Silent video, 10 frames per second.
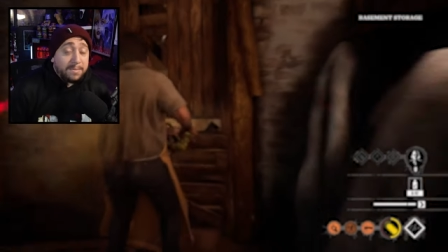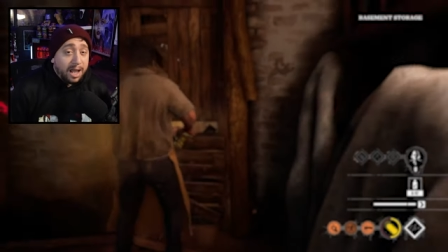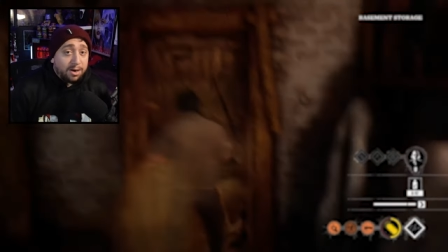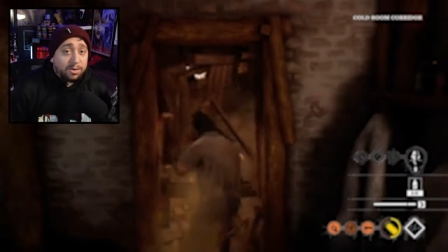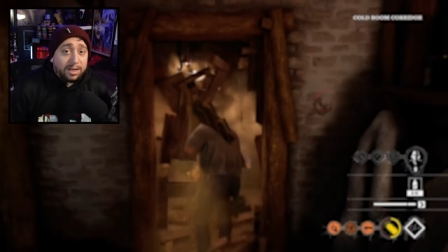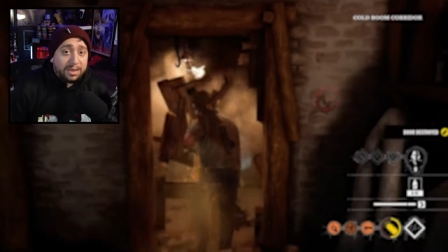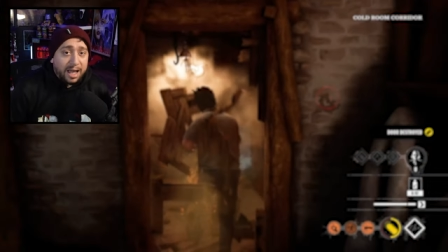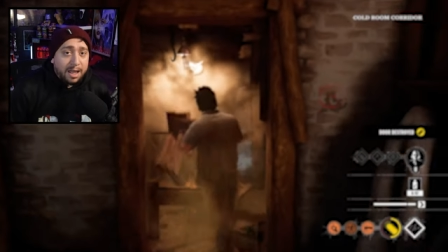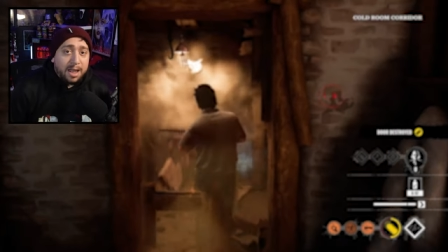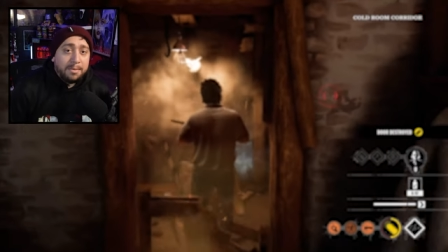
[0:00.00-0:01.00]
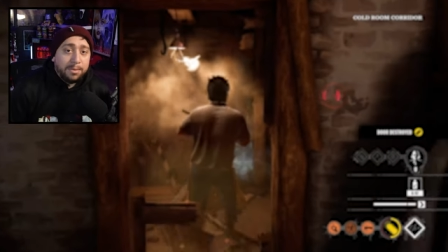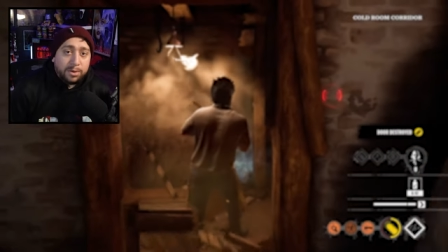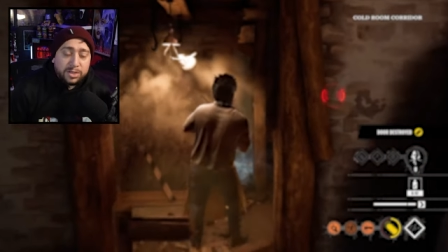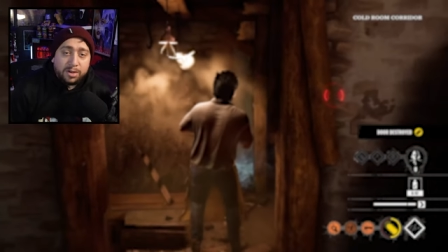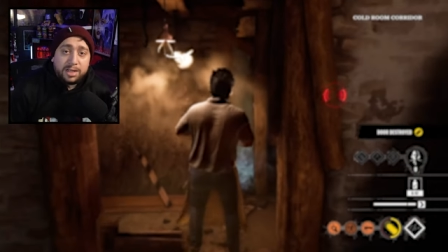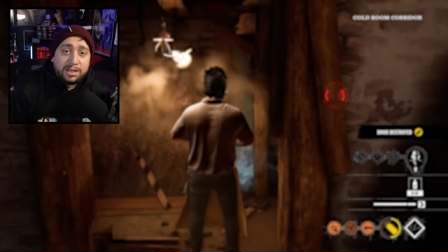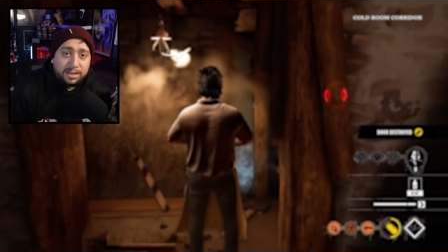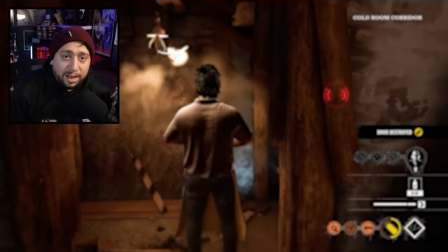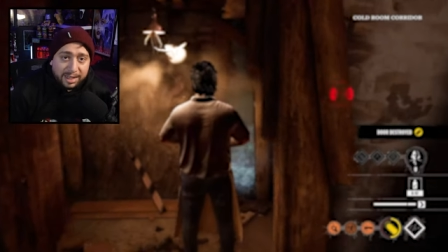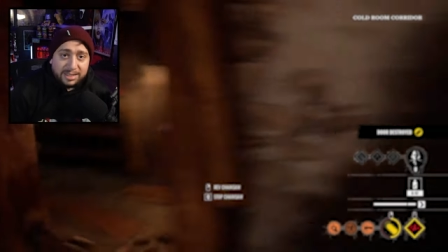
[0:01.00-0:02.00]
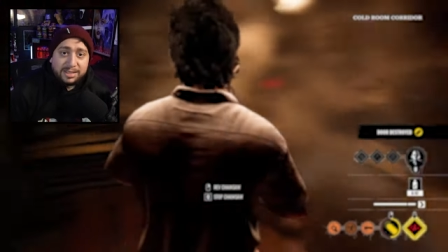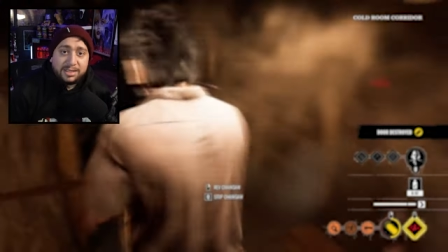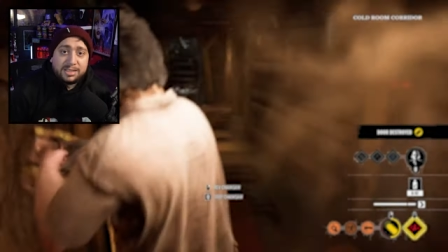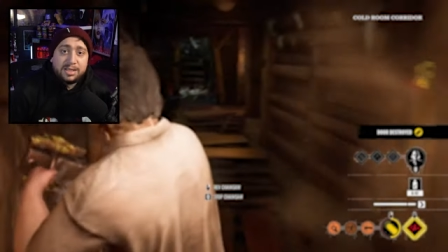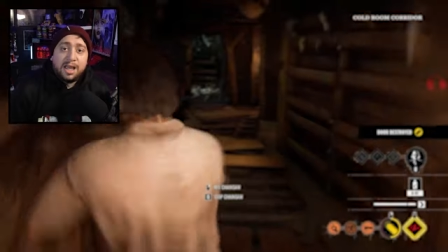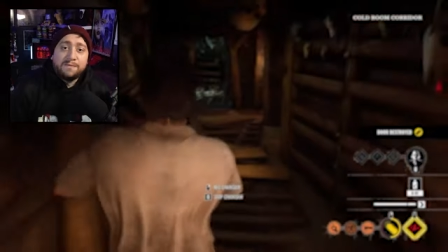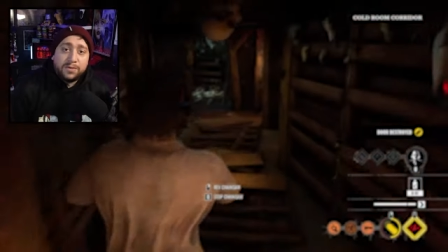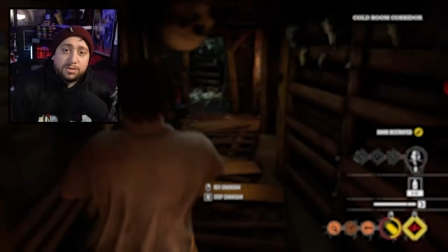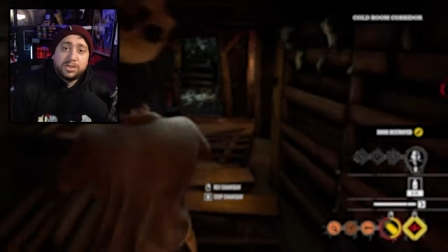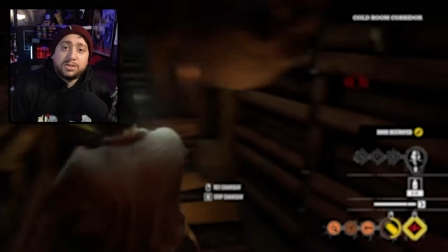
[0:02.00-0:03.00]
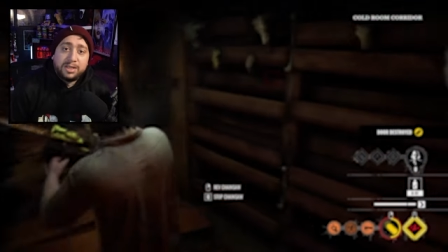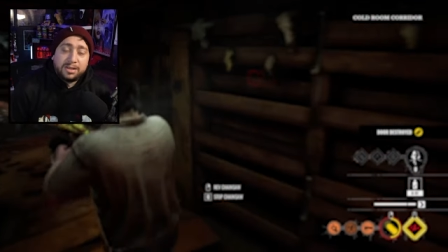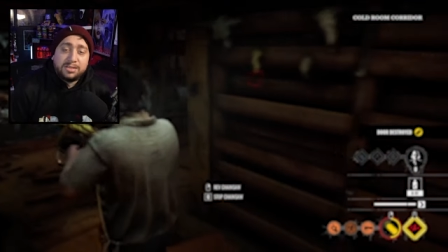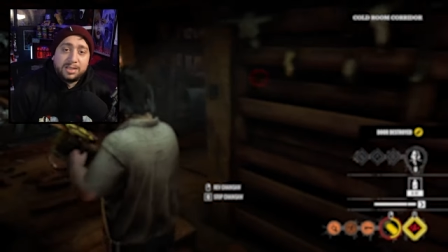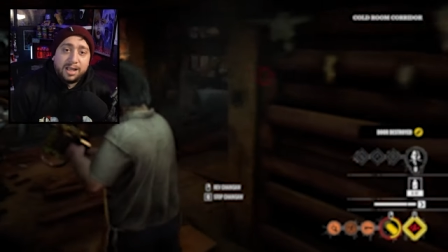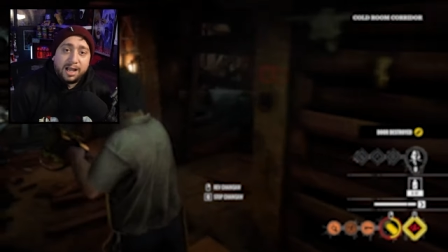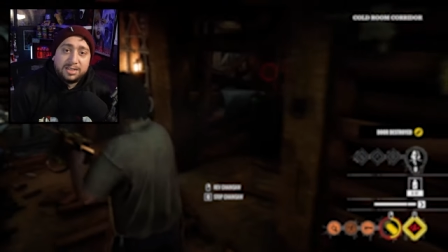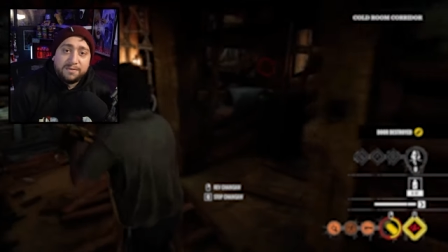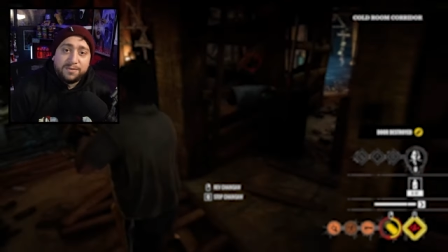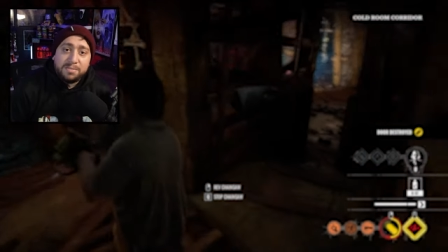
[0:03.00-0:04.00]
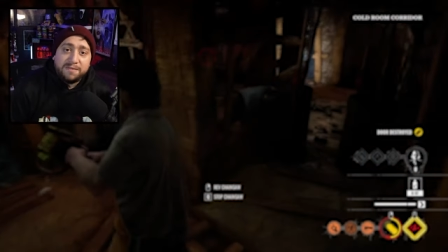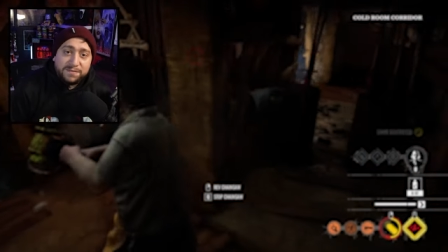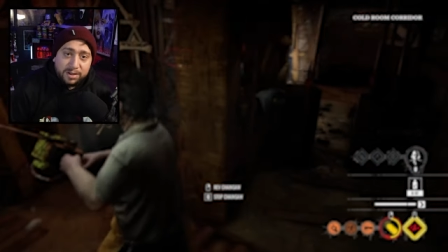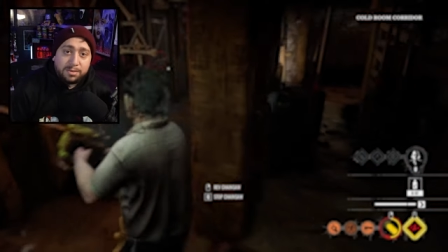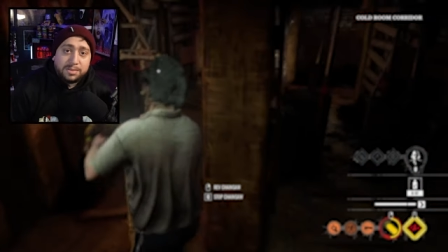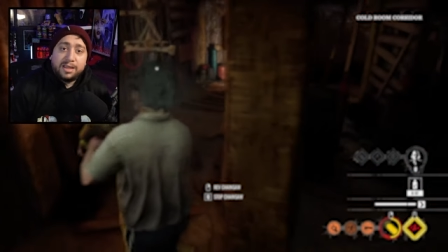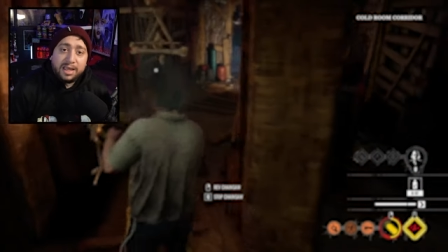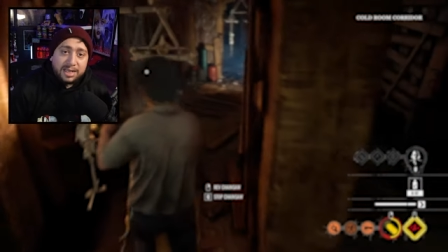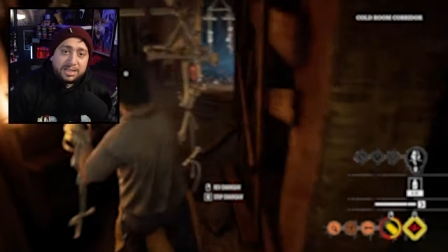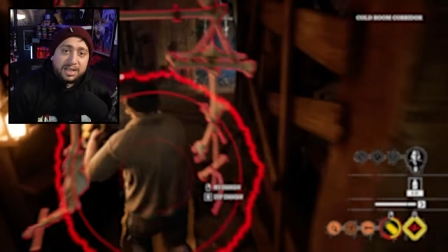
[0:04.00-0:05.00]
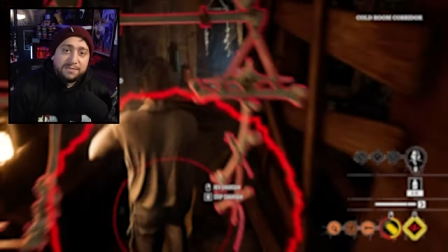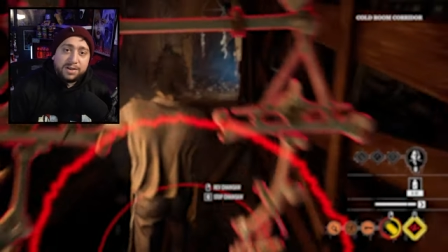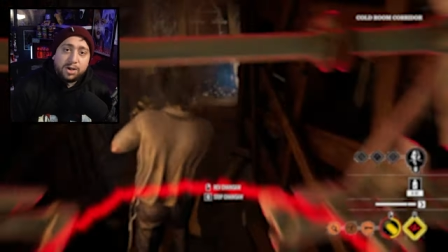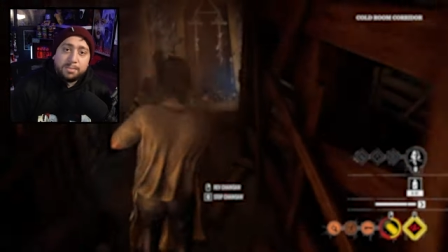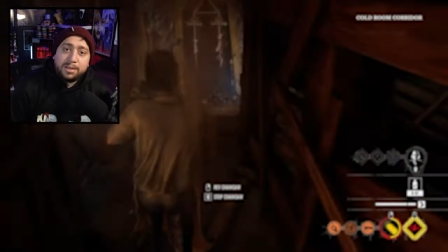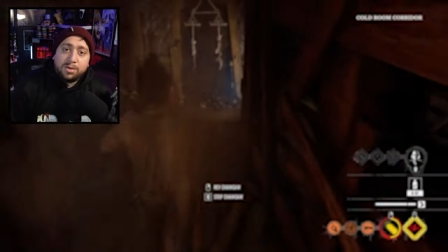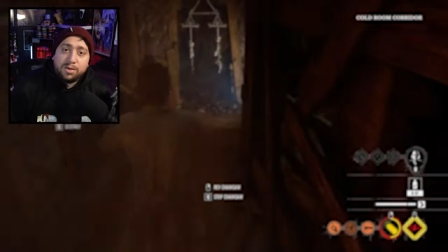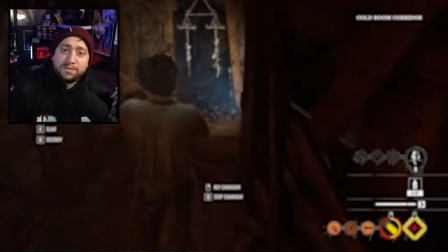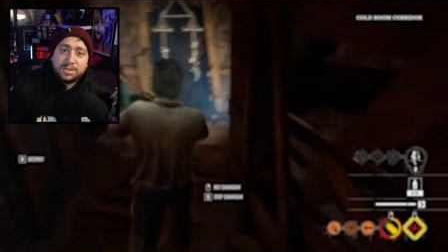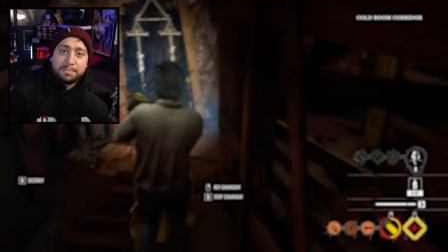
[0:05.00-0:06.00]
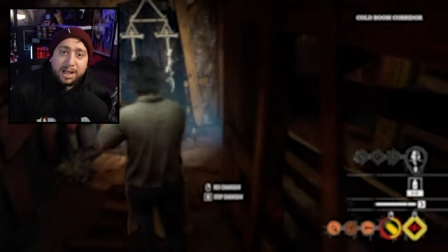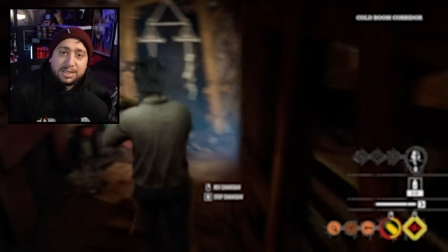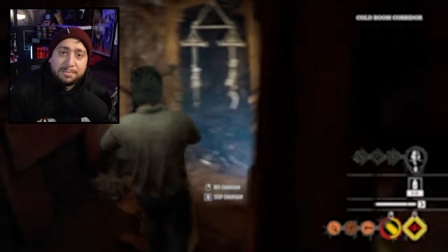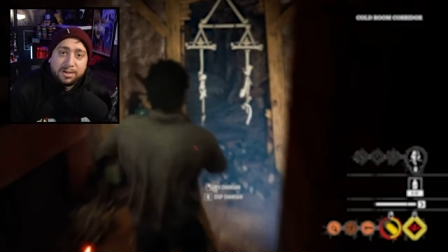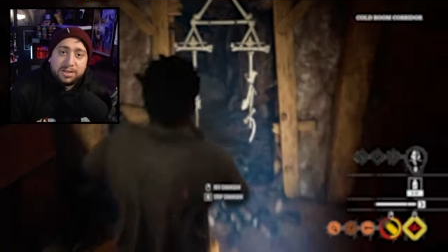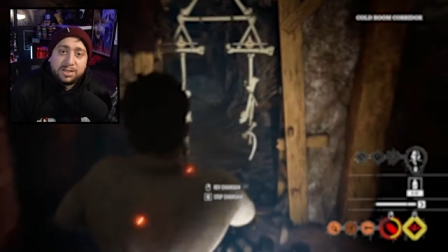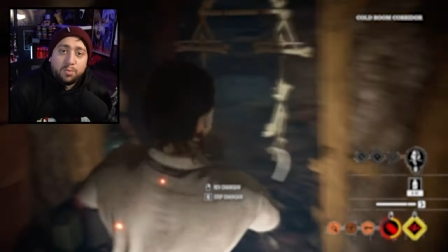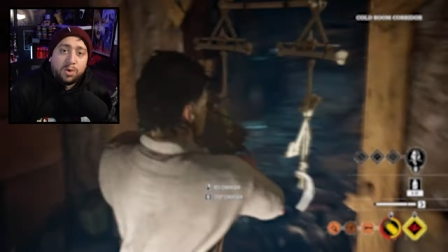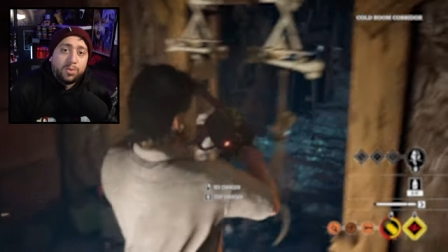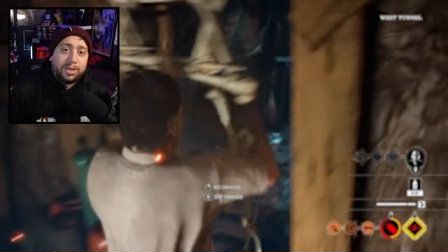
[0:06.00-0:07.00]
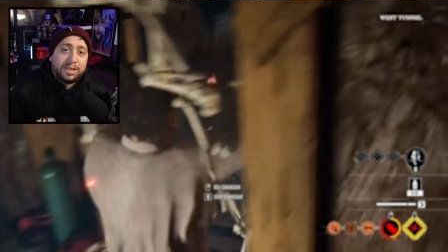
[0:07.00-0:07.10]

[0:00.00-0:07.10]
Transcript: Not only that, but we're talking licensed future DLC content from the films. In today's video, we'll be going over some possibilities of what we